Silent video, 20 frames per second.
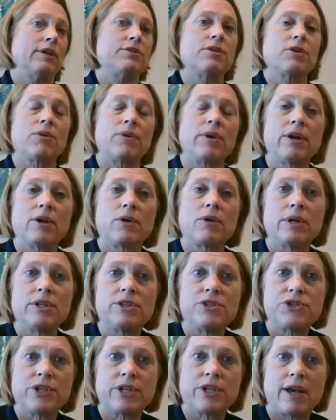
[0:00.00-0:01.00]
that's a great
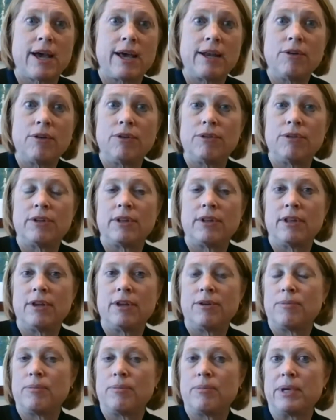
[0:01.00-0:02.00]
question. I
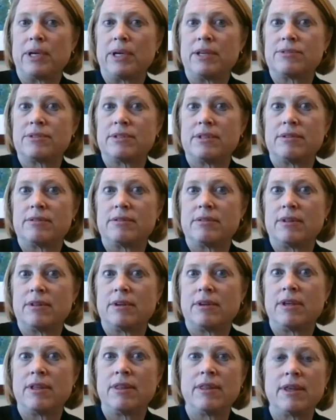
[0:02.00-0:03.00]
don't because
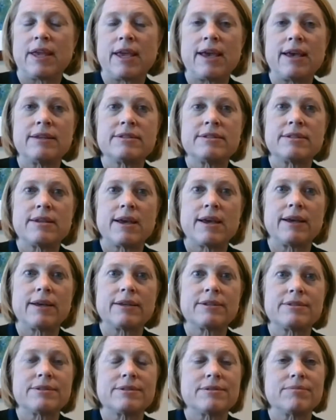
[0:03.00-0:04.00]
the gas
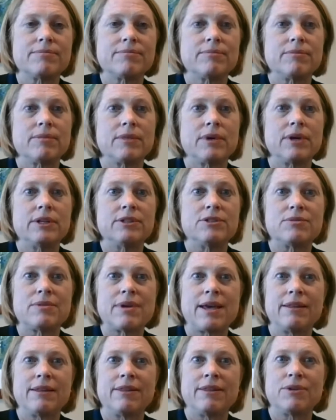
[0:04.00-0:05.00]
tax is,
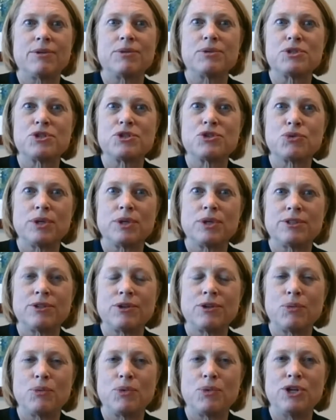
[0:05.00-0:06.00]
they're
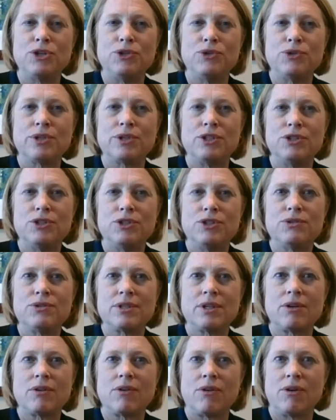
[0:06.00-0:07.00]
restricted on what you can
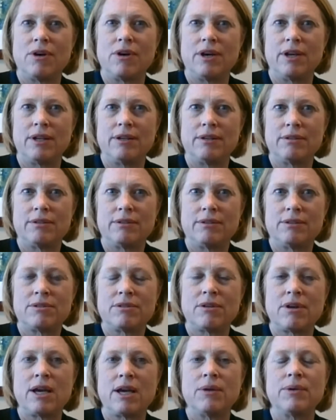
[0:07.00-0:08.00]
use it on.
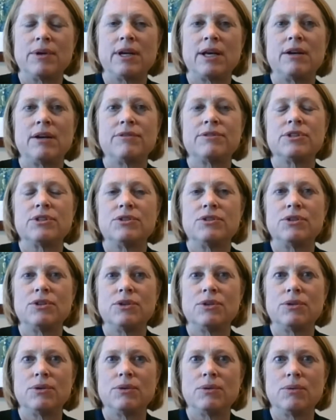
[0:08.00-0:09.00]
So I would have to
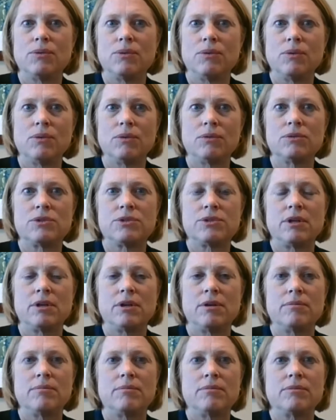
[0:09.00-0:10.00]
do
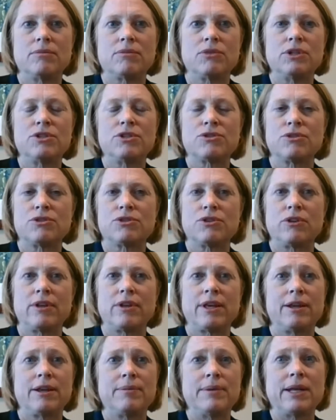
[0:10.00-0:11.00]
some research on
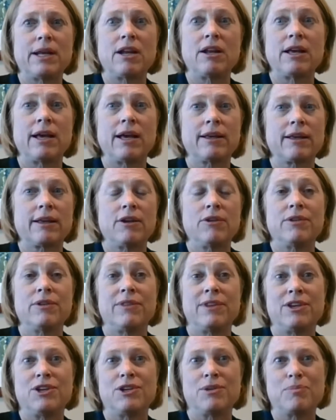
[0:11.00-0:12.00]
that. I mean, I don't
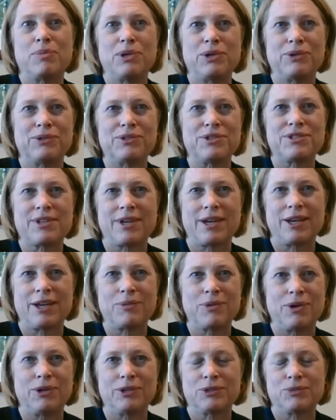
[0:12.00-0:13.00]
think you can put it on
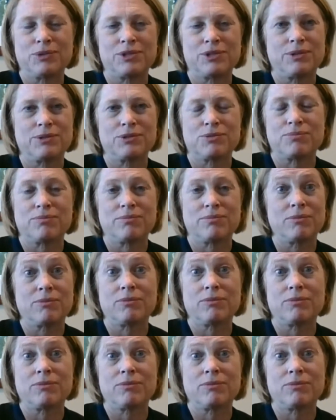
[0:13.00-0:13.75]
sidewalks, which I was